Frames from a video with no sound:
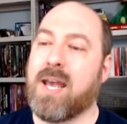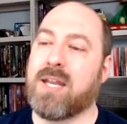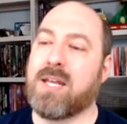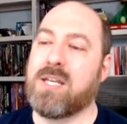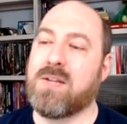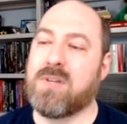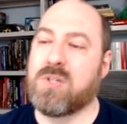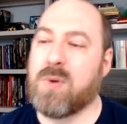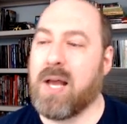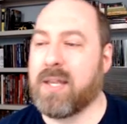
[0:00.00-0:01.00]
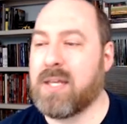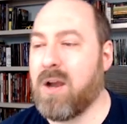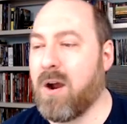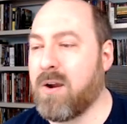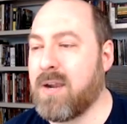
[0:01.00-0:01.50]
and individuality
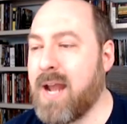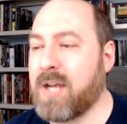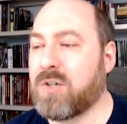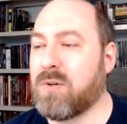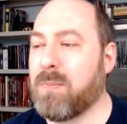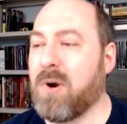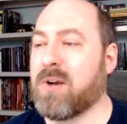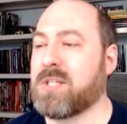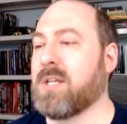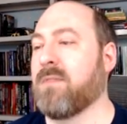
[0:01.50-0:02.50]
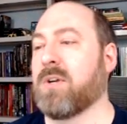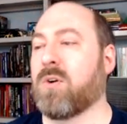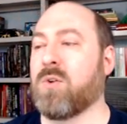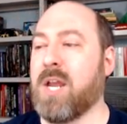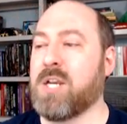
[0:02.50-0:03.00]
are natural parts of the
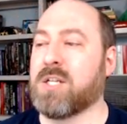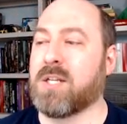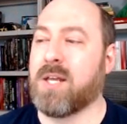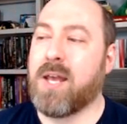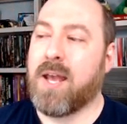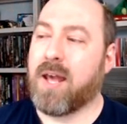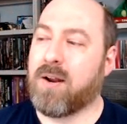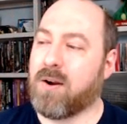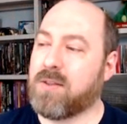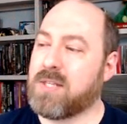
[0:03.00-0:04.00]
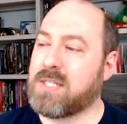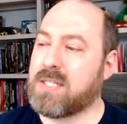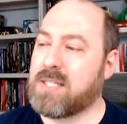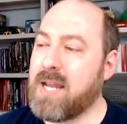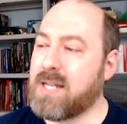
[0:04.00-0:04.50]
creation and are the
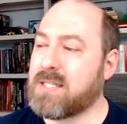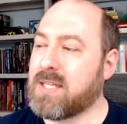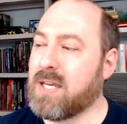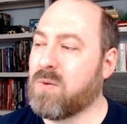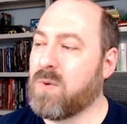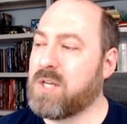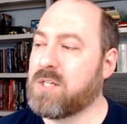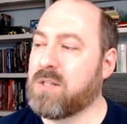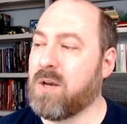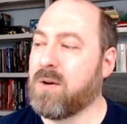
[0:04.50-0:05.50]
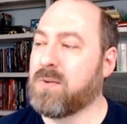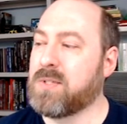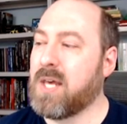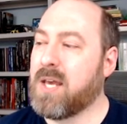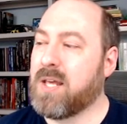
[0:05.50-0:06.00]
states in which
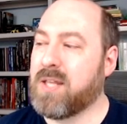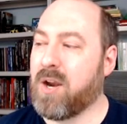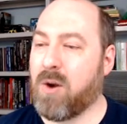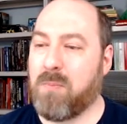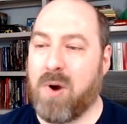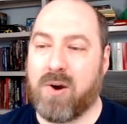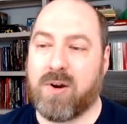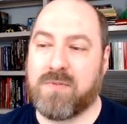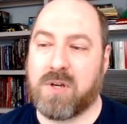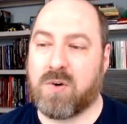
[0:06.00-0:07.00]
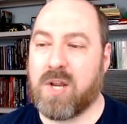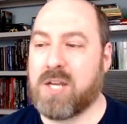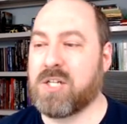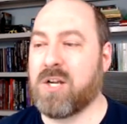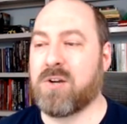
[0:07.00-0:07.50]
those that are part of the
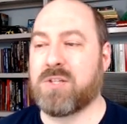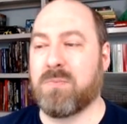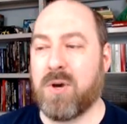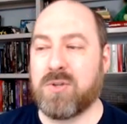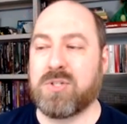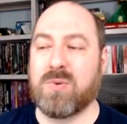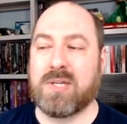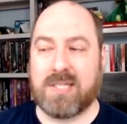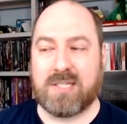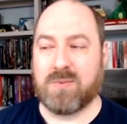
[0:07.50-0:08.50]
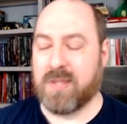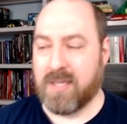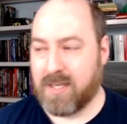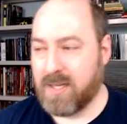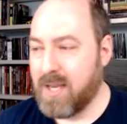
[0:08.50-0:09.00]
creation are supposed to exist
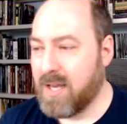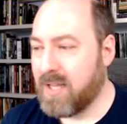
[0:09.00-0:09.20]
within.